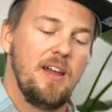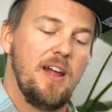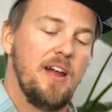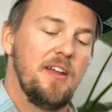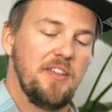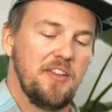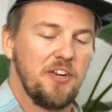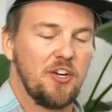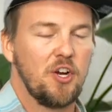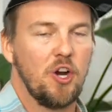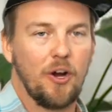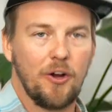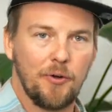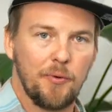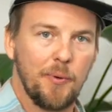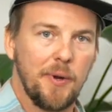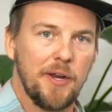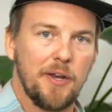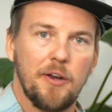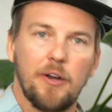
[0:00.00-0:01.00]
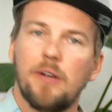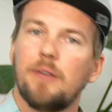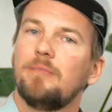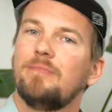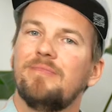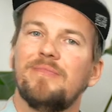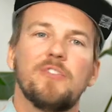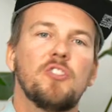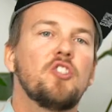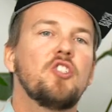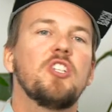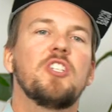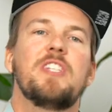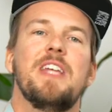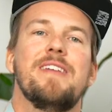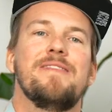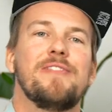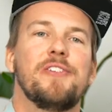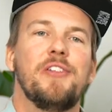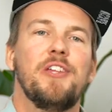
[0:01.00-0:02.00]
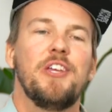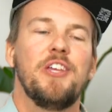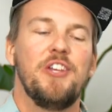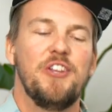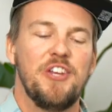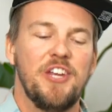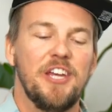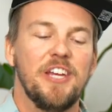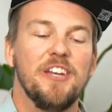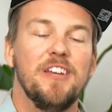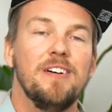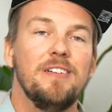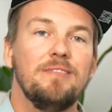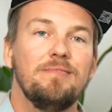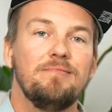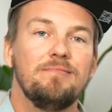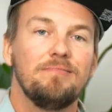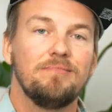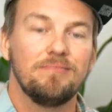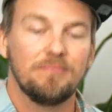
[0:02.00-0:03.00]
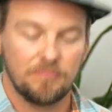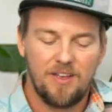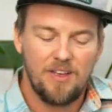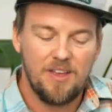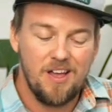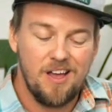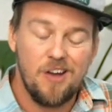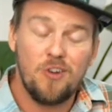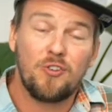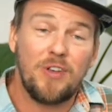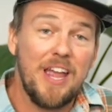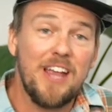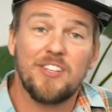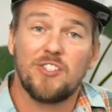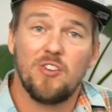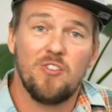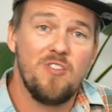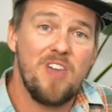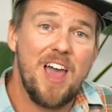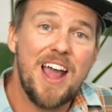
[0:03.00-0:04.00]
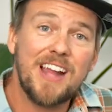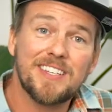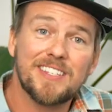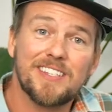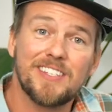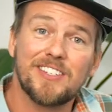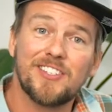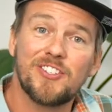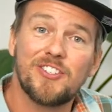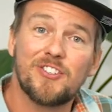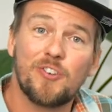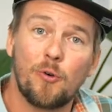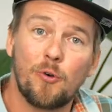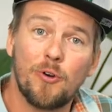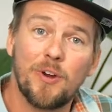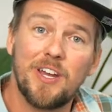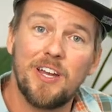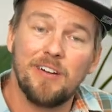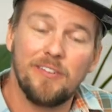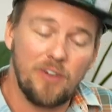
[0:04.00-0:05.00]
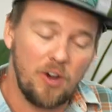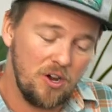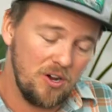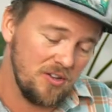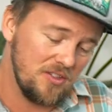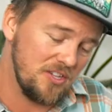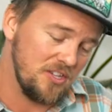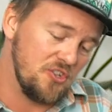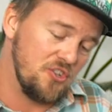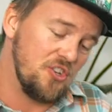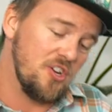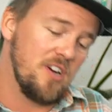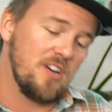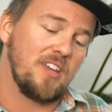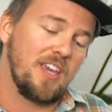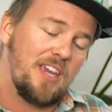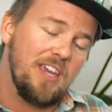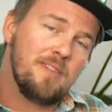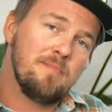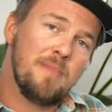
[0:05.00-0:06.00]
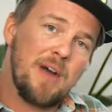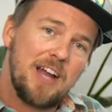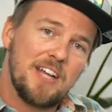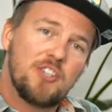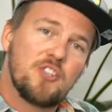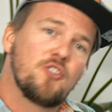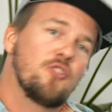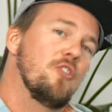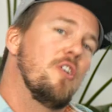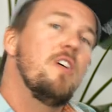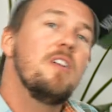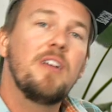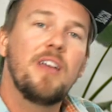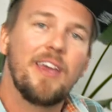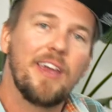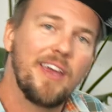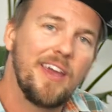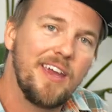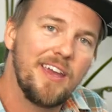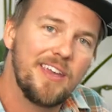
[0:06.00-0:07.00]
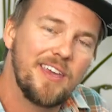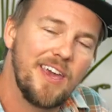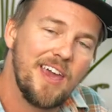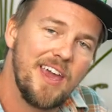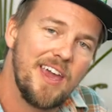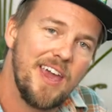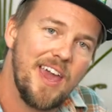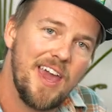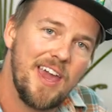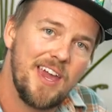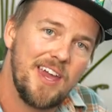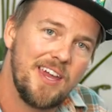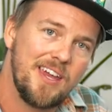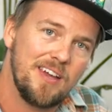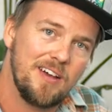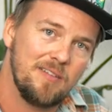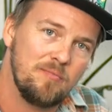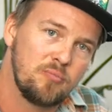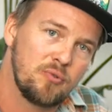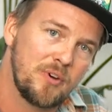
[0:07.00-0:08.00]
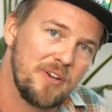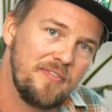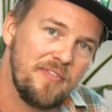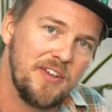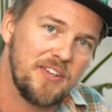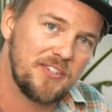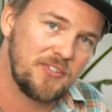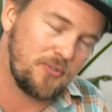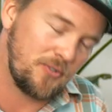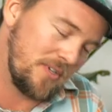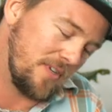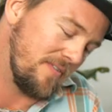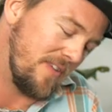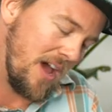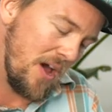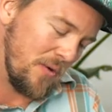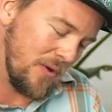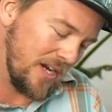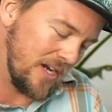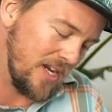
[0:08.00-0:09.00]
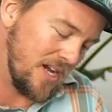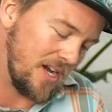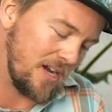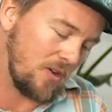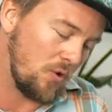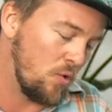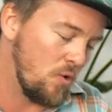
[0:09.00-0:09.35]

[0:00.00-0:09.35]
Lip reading: and then a card reader. It's just everything you need. Okay, so that's the story of all the junk in my trunk, AKA a brief history of how I got